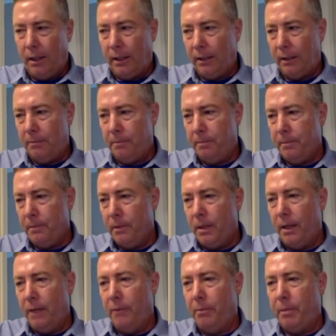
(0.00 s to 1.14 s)
Um,
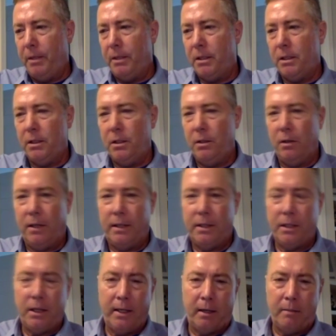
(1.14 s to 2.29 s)
I have the patients
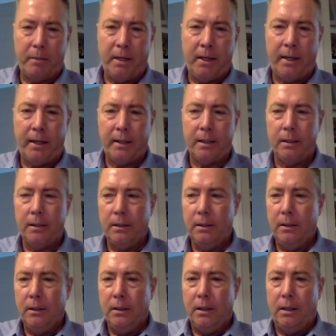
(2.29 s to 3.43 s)
utilizing an antibiotic,
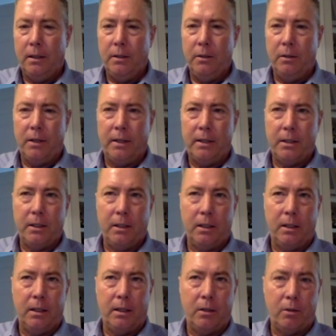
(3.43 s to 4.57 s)
uh,
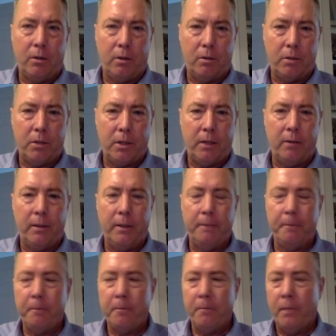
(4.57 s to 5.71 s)
utilizing uh,
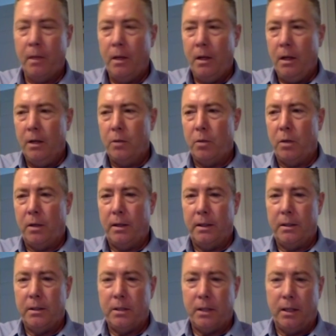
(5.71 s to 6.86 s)
corticosteroid, as well
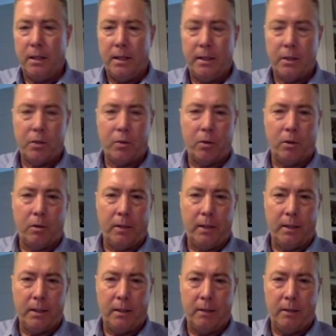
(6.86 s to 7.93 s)
as a non-steroidal